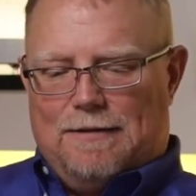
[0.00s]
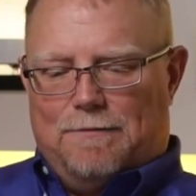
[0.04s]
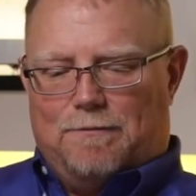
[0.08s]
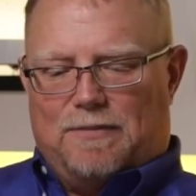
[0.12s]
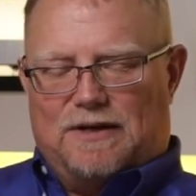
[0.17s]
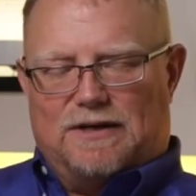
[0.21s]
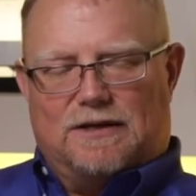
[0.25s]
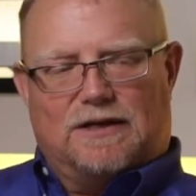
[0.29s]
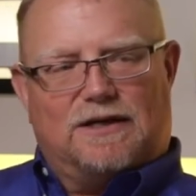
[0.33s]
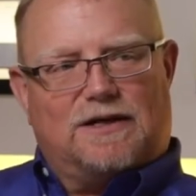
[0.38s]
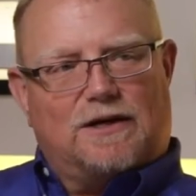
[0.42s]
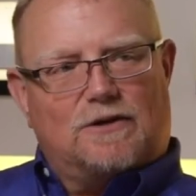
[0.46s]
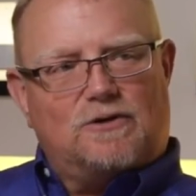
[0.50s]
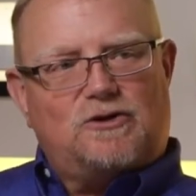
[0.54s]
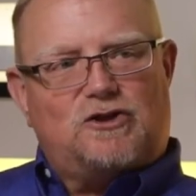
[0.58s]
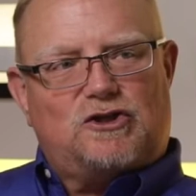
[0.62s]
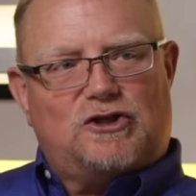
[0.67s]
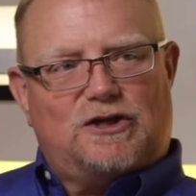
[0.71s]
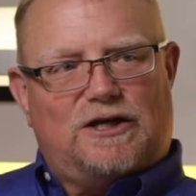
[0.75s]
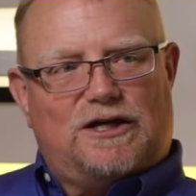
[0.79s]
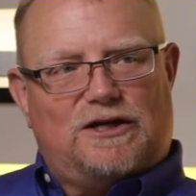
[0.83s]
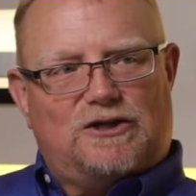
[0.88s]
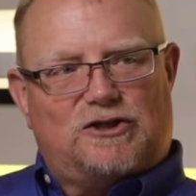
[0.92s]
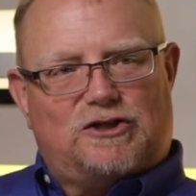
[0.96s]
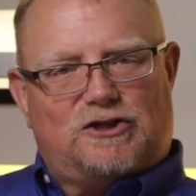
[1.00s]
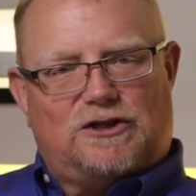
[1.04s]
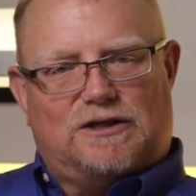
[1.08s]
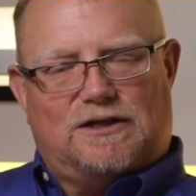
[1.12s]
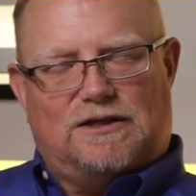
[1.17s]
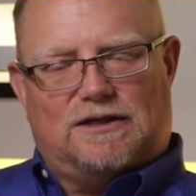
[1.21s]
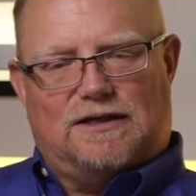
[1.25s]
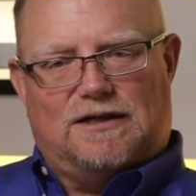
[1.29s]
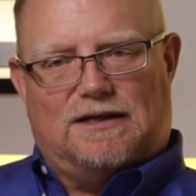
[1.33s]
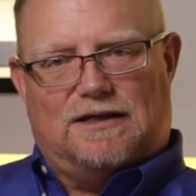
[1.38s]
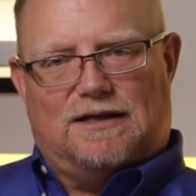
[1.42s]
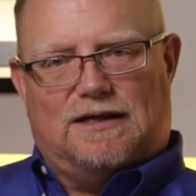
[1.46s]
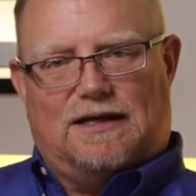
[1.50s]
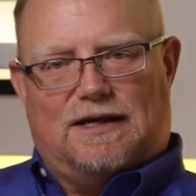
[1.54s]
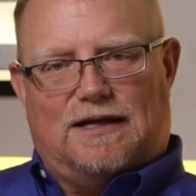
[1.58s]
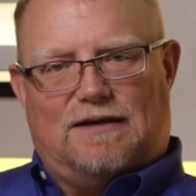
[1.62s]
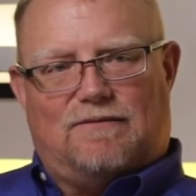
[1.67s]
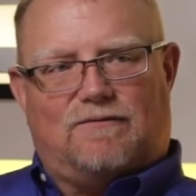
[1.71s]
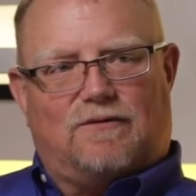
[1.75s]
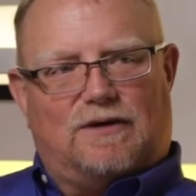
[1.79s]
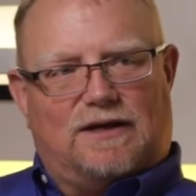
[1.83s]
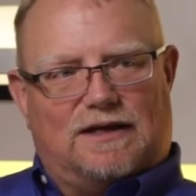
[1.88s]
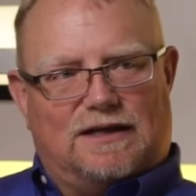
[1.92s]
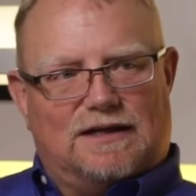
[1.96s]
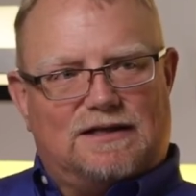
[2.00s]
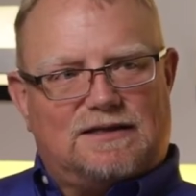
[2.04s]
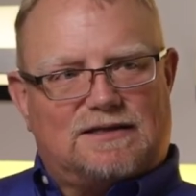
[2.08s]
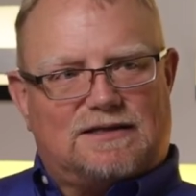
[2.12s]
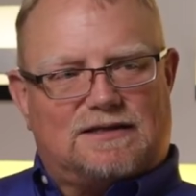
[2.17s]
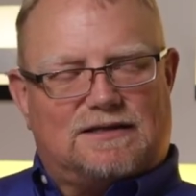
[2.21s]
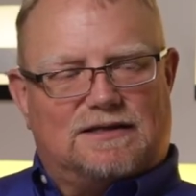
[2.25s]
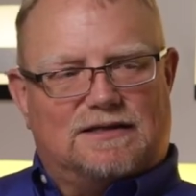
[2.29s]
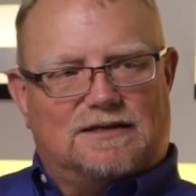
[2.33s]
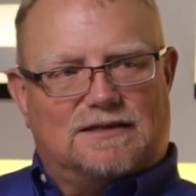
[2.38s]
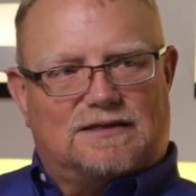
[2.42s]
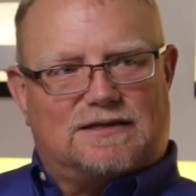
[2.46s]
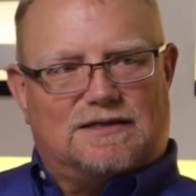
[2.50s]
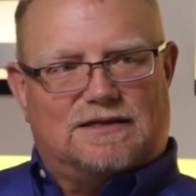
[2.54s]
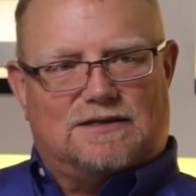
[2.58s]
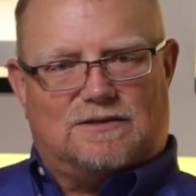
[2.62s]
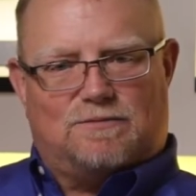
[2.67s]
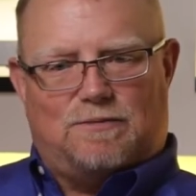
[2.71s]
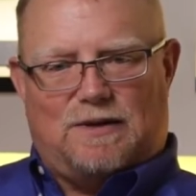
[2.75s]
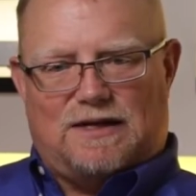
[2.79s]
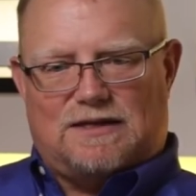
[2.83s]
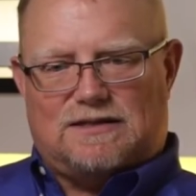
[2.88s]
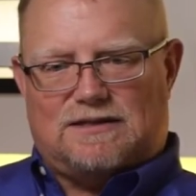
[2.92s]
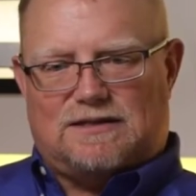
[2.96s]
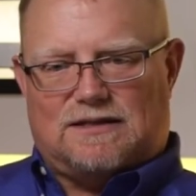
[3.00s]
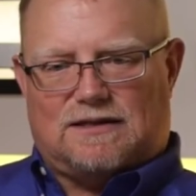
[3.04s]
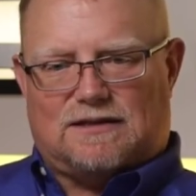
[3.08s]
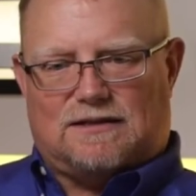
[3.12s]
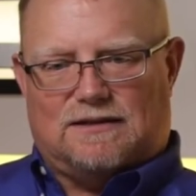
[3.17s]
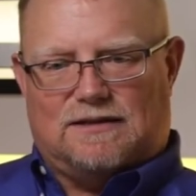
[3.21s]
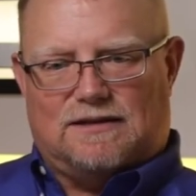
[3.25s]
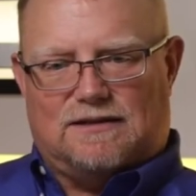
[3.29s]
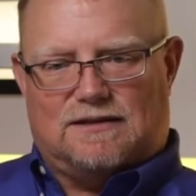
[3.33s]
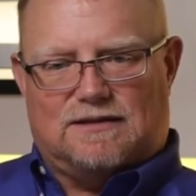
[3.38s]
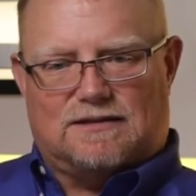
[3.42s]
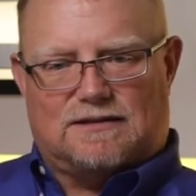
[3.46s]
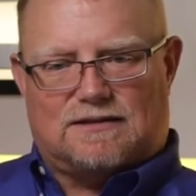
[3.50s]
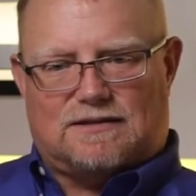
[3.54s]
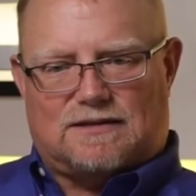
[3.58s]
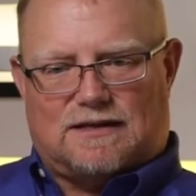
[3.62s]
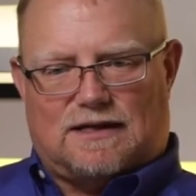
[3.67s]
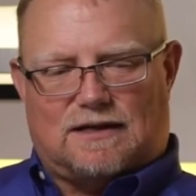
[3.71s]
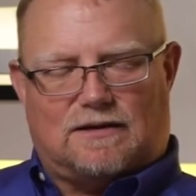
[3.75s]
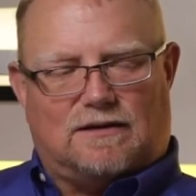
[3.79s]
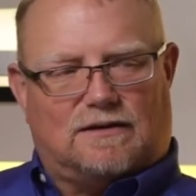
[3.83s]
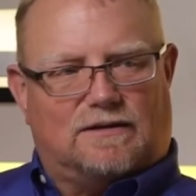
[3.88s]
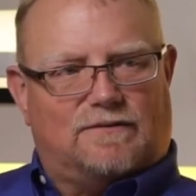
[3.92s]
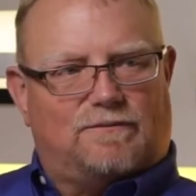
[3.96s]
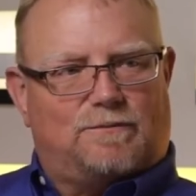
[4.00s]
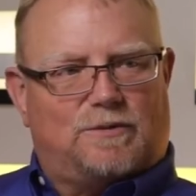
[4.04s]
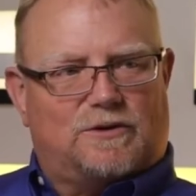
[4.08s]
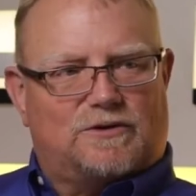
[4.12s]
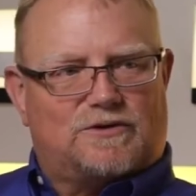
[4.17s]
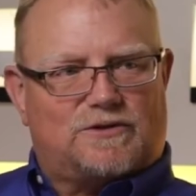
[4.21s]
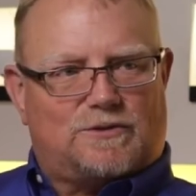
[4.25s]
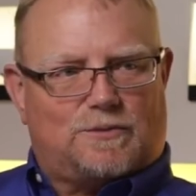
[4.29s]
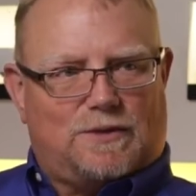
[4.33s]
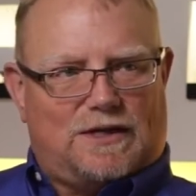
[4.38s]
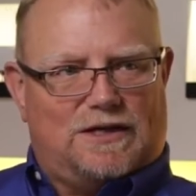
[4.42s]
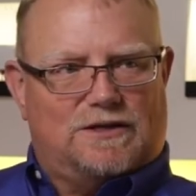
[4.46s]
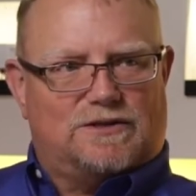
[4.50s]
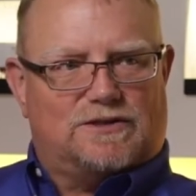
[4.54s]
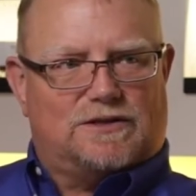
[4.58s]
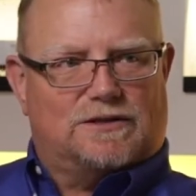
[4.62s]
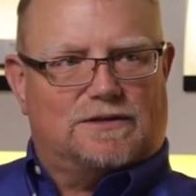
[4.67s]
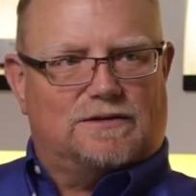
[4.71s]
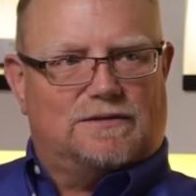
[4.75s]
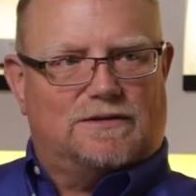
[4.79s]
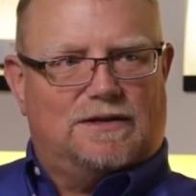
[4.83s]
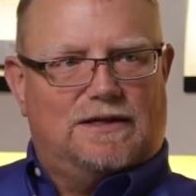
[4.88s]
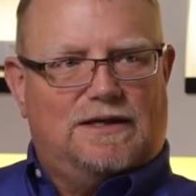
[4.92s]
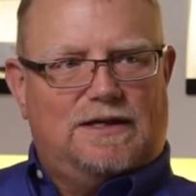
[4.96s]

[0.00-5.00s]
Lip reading: But negotiation in every instance is basically the cycle of persuasion.